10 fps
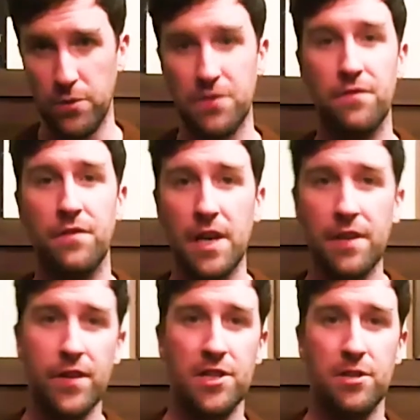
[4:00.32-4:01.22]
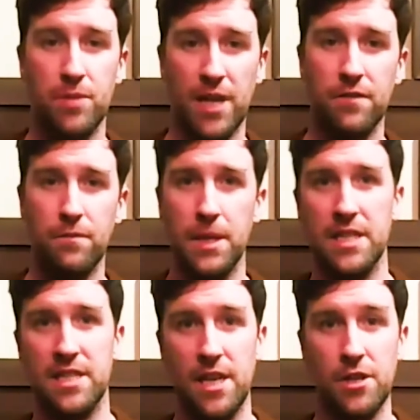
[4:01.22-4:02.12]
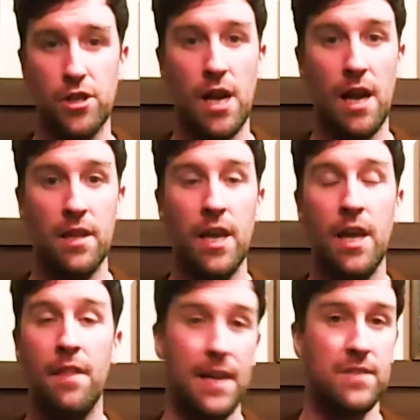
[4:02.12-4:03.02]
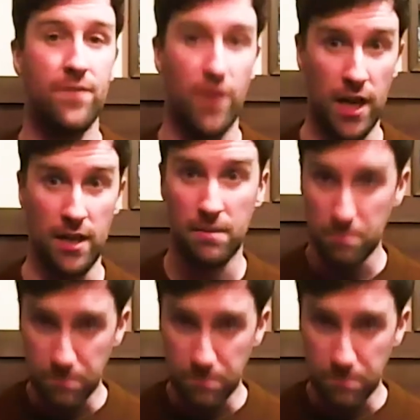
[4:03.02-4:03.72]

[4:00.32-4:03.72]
is very, very subjective by its nature, and that's fine.